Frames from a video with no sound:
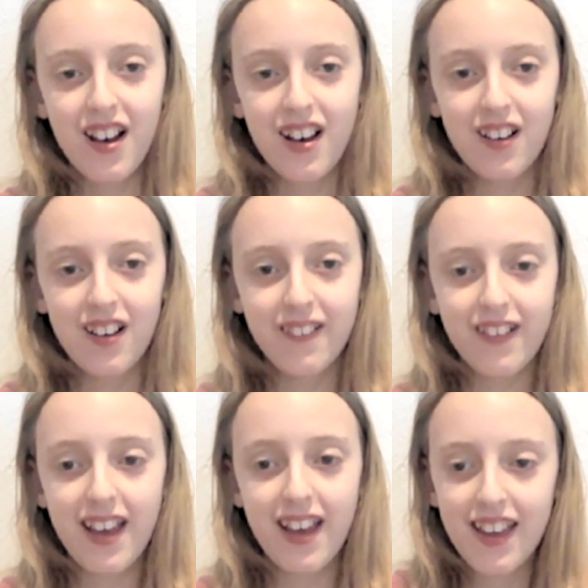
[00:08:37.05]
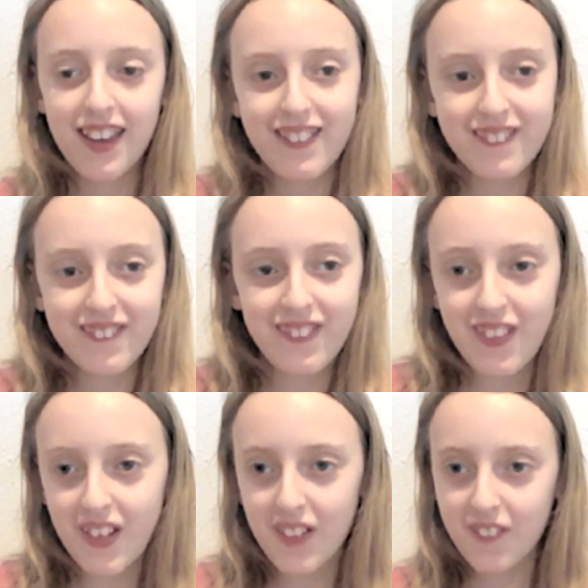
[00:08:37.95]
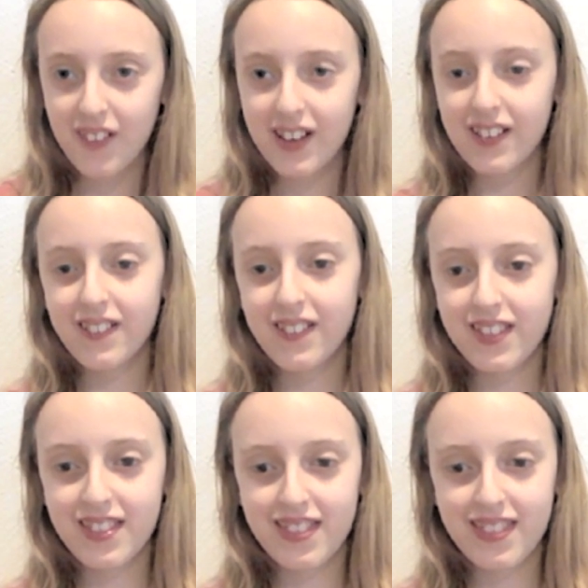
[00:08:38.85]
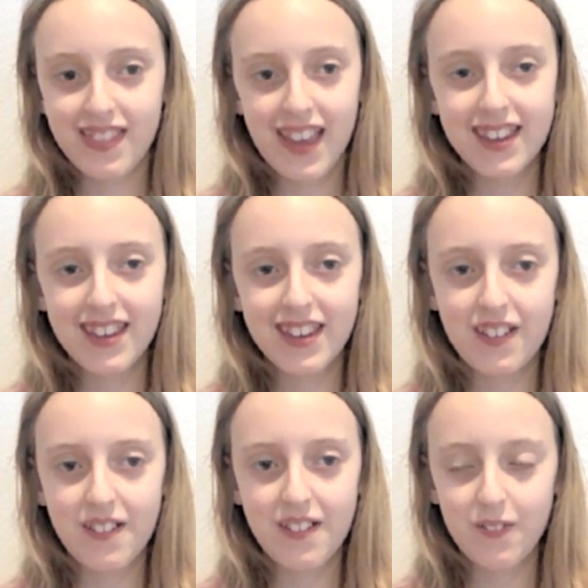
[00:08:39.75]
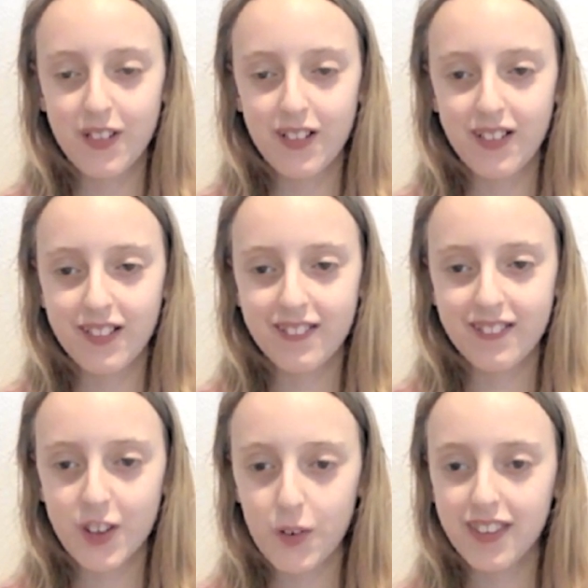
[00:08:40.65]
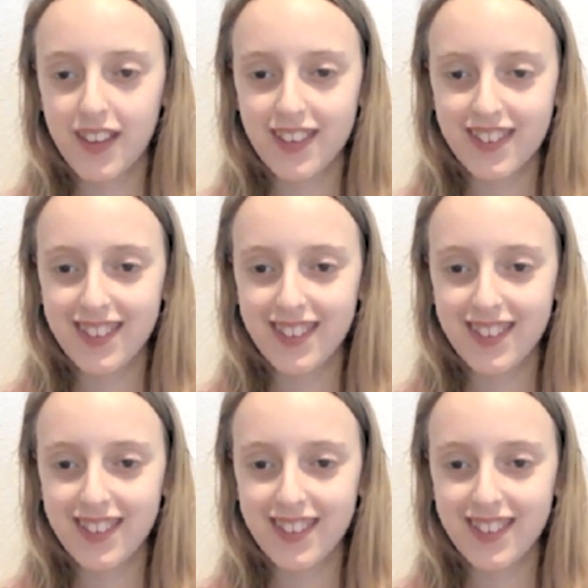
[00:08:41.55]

Yeah. Okay. Well, thank you for doing this.